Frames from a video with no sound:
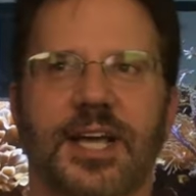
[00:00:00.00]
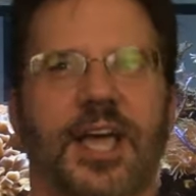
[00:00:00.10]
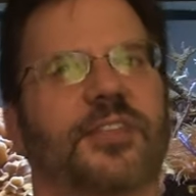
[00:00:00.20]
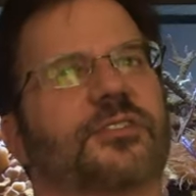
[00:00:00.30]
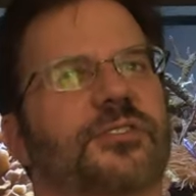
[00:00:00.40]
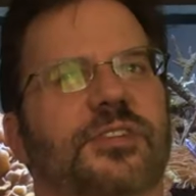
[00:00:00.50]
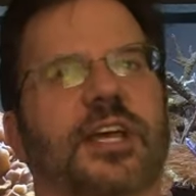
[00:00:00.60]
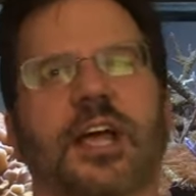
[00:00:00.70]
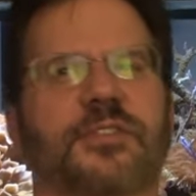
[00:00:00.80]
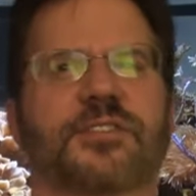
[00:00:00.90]
And they're just
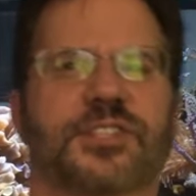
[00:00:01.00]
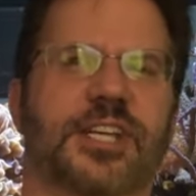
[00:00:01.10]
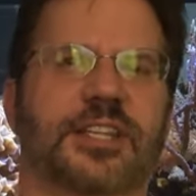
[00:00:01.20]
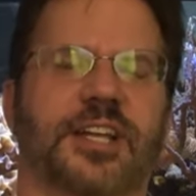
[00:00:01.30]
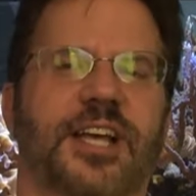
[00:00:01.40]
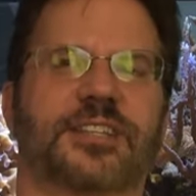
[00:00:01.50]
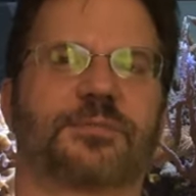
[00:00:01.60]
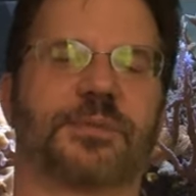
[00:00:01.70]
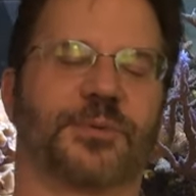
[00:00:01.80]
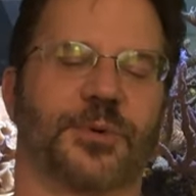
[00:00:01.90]
like, I've never seen anything like this
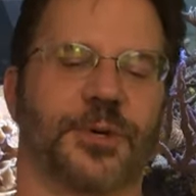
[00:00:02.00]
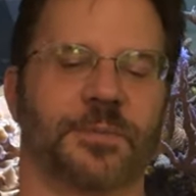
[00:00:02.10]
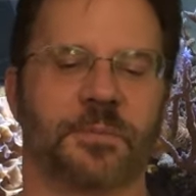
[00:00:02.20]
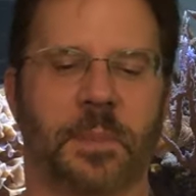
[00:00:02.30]
before.